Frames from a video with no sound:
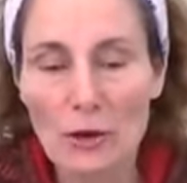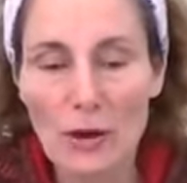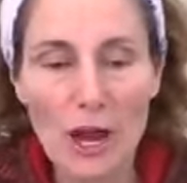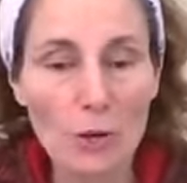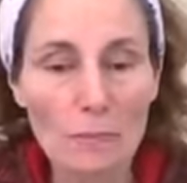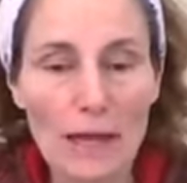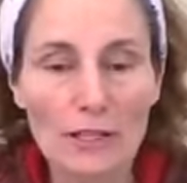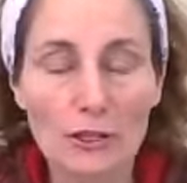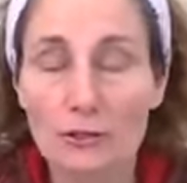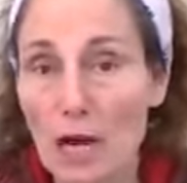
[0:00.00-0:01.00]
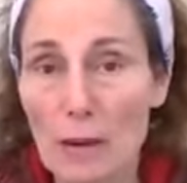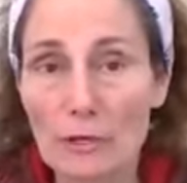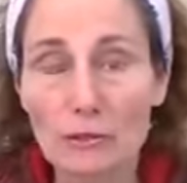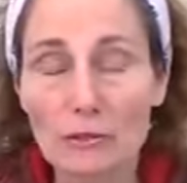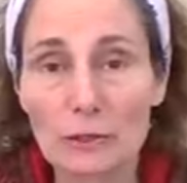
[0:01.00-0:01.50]
so I hope that your
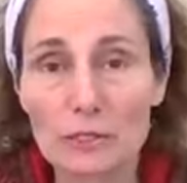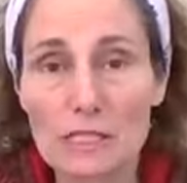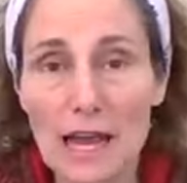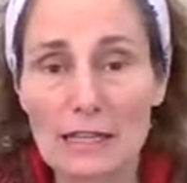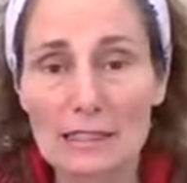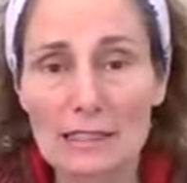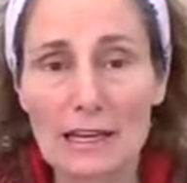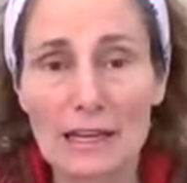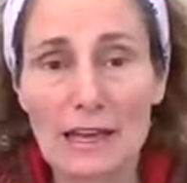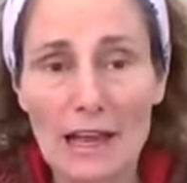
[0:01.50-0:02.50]
tropical fruit salad,